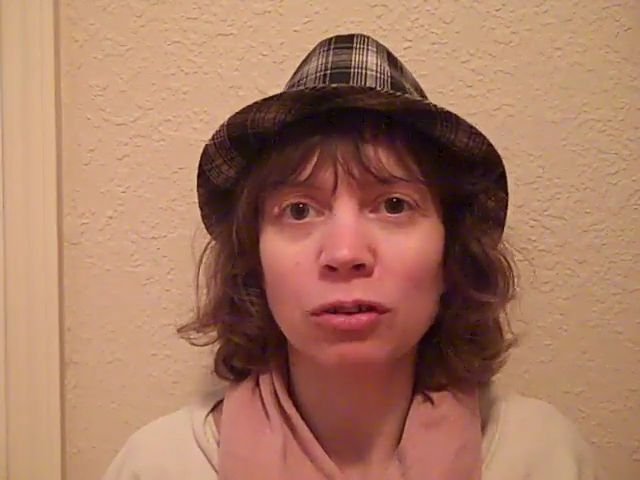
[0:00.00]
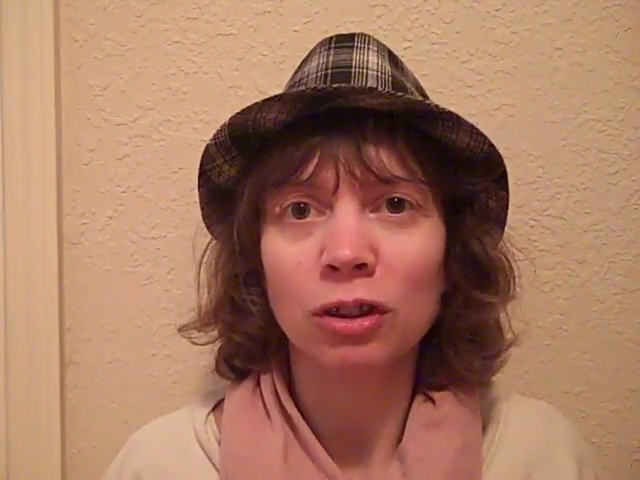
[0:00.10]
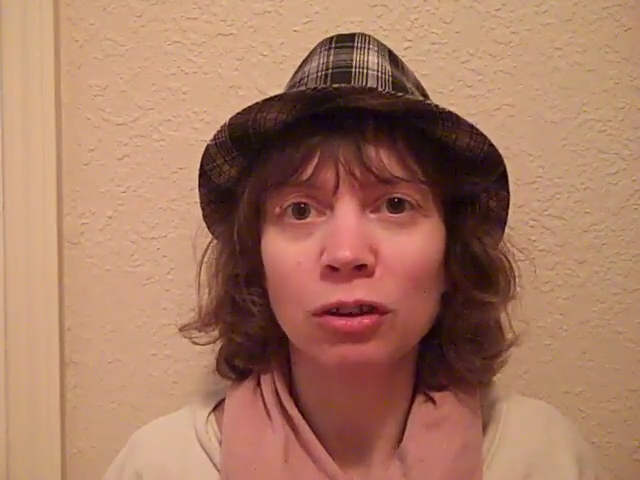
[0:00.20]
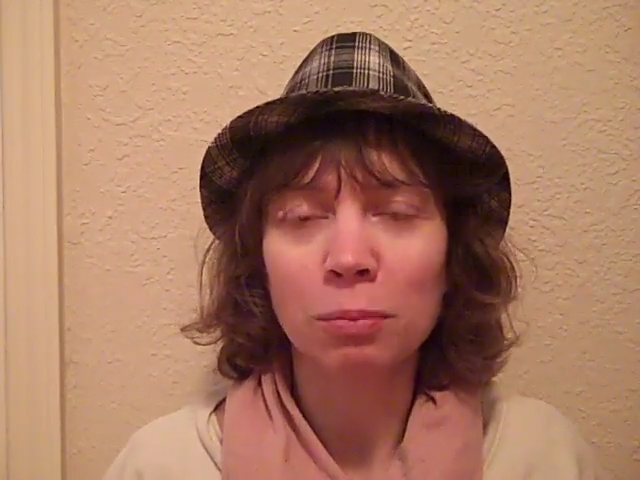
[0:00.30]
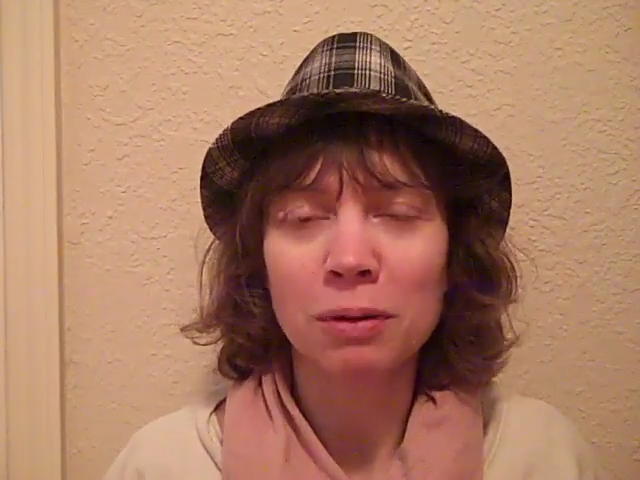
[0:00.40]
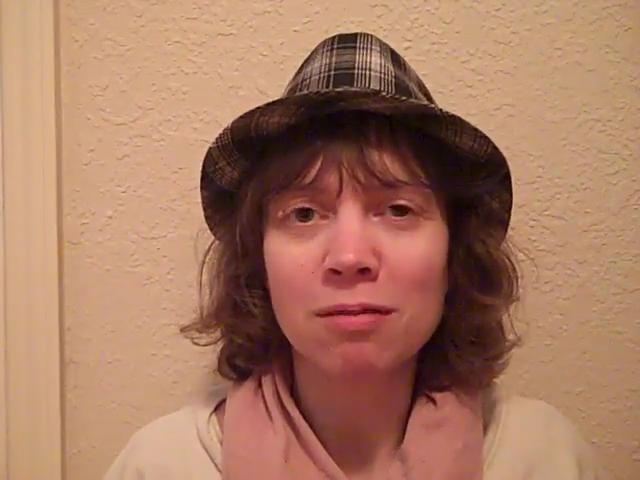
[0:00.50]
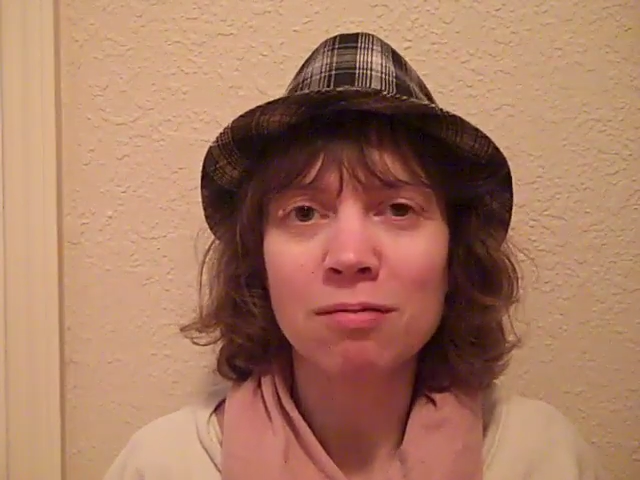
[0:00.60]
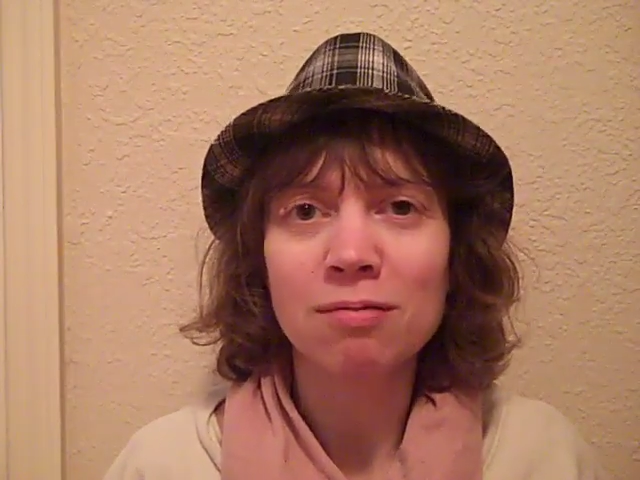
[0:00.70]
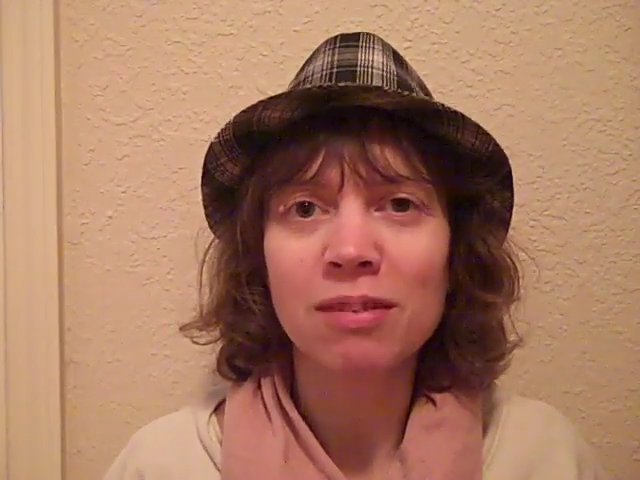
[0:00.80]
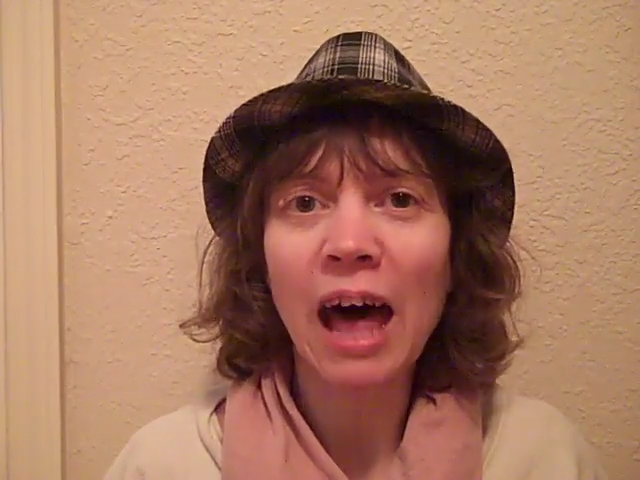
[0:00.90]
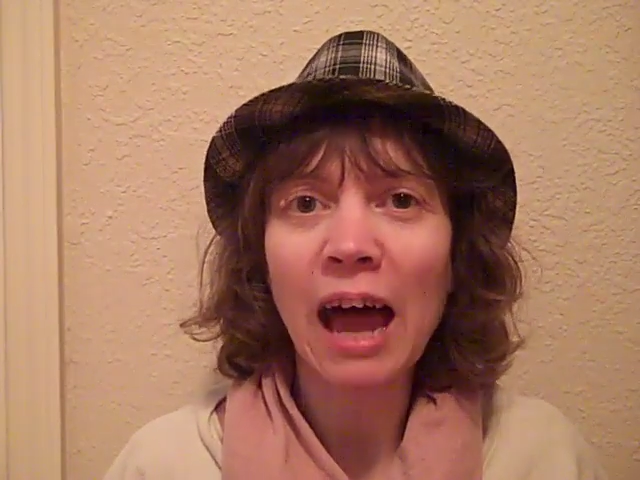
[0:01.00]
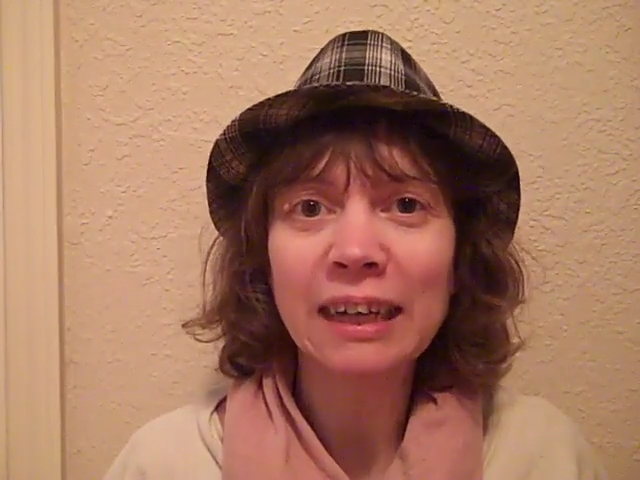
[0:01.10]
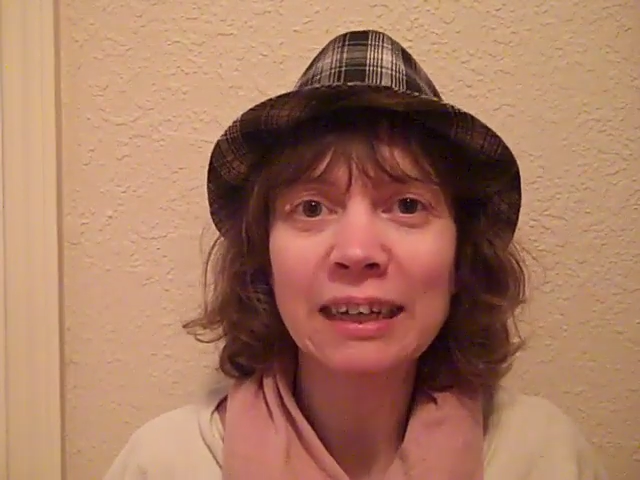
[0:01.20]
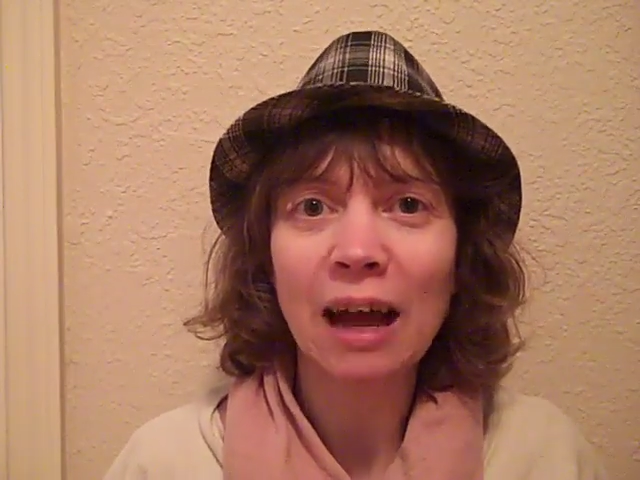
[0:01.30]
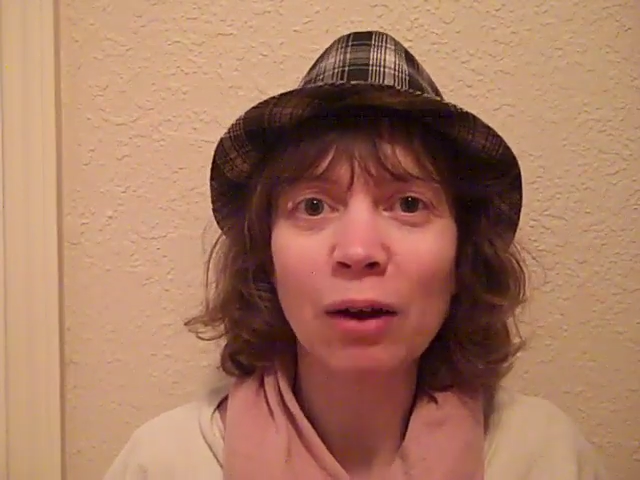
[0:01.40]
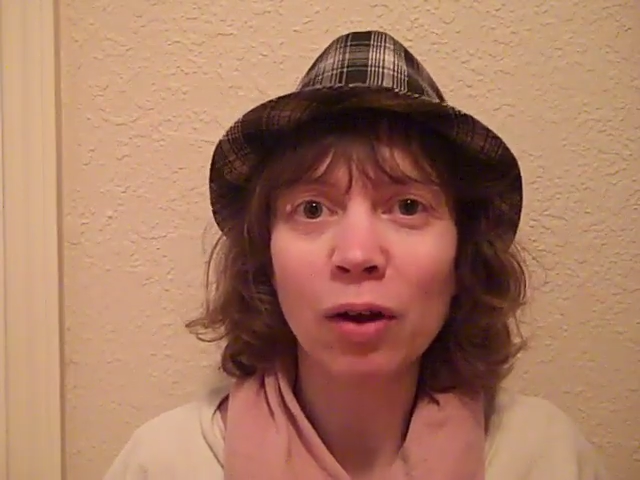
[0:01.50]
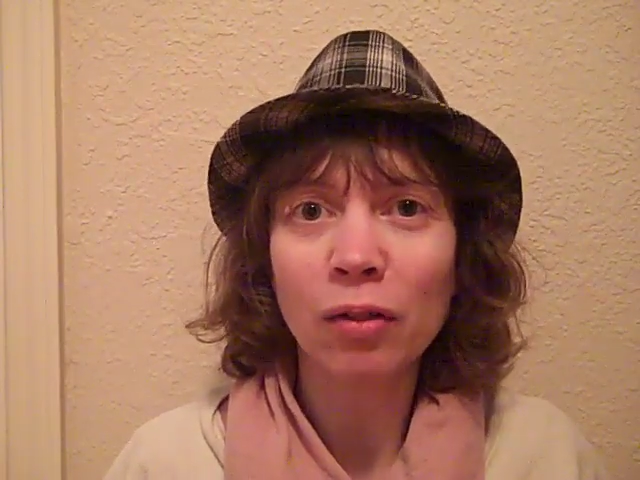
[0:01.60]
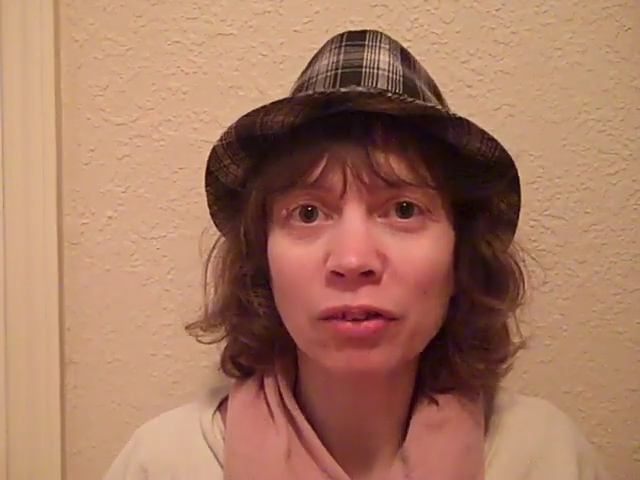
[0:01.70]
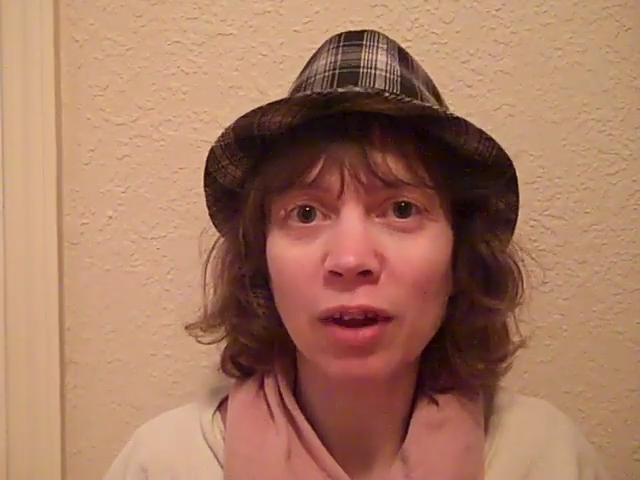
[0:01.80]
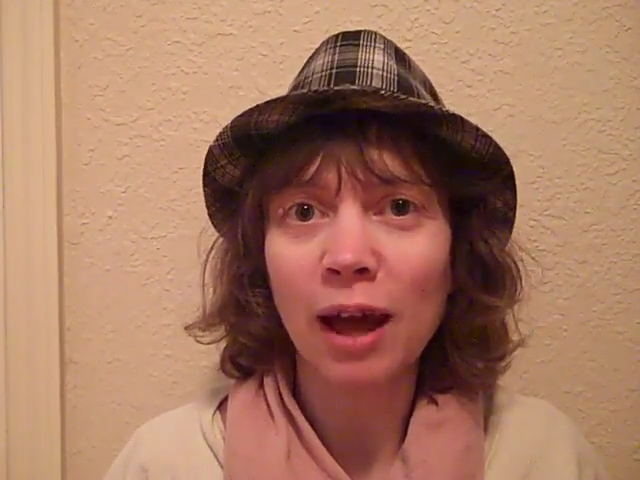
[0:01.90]
You're going to be lying down
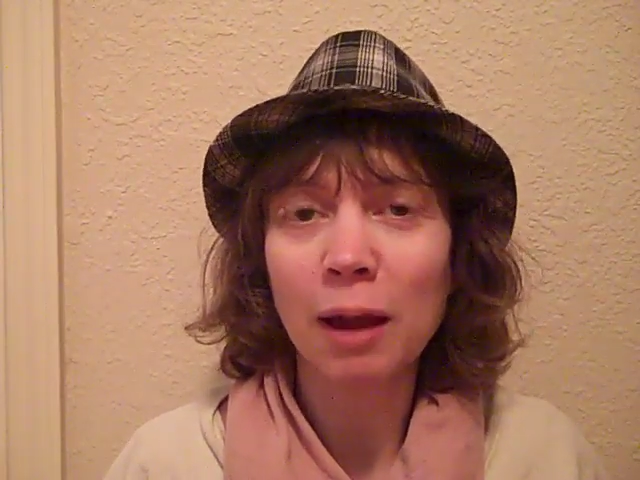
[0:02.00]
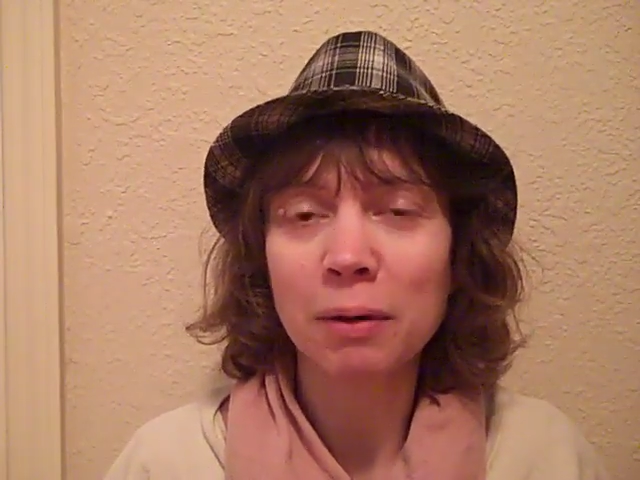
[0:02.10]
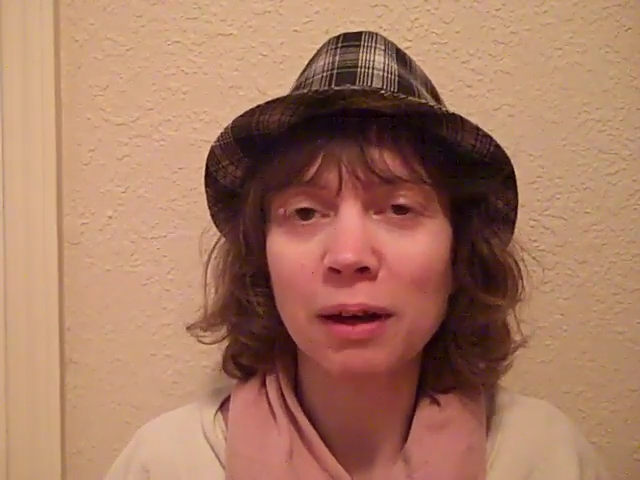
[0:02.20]
all the time,